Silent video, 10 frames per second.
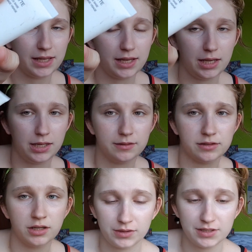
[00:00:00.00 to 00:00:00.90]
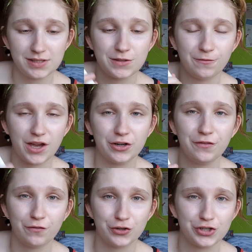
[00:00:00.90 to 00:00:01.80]
and this is the very
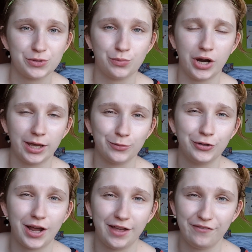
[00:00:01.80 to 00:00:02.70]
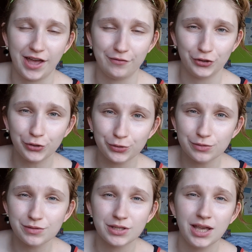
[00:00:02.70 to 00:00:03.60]
first primer I've ever
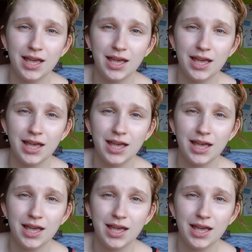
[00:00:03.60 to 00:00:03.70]
used,